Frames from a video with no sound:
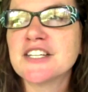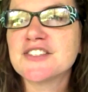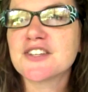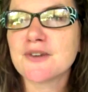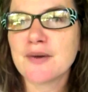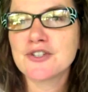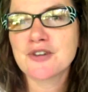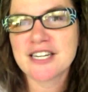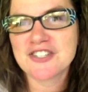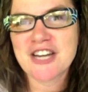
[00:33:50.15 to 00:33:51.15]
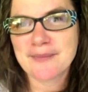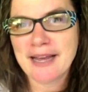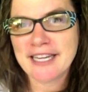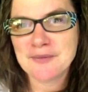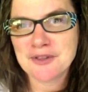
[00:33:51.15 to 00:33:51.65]
So I would try to check
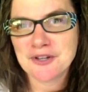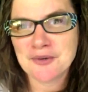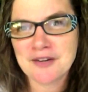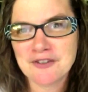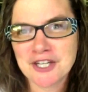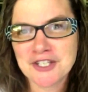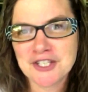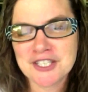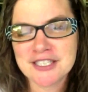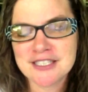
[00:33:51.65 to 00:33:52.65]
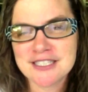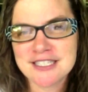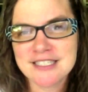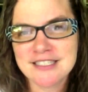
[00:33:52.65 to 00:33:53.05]
back in with her whenever I could and